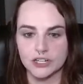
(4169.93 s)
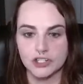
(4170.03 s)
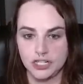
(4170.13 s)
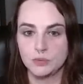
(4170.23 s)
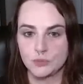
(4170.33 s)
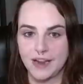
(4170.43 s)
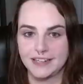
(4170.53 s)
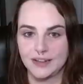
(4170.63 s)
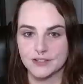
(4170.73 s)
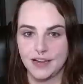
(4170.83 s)
she was
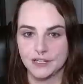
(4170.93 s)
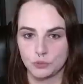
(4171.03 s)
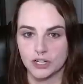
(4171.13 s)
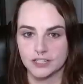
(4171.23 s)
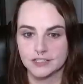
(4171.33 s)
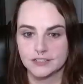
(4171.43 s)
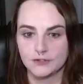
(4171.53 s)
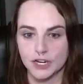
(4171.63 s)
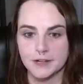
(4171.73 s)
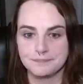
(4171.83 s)
waiting outside his work
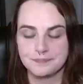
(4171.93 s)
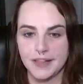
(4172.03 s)
for him